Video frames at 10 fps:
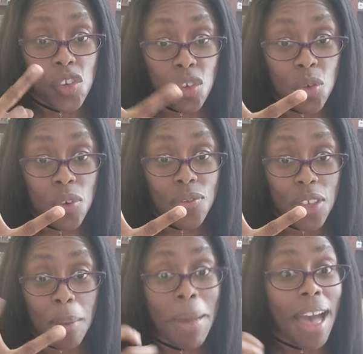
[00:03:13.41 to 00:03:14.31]
Two of
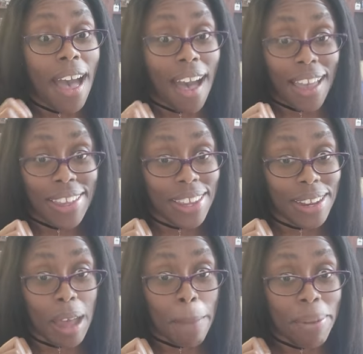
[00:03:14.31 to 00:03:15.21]
them I
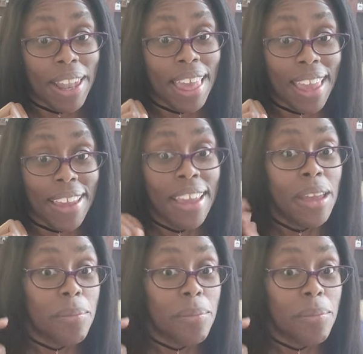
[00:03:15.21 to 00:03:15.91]
cannot play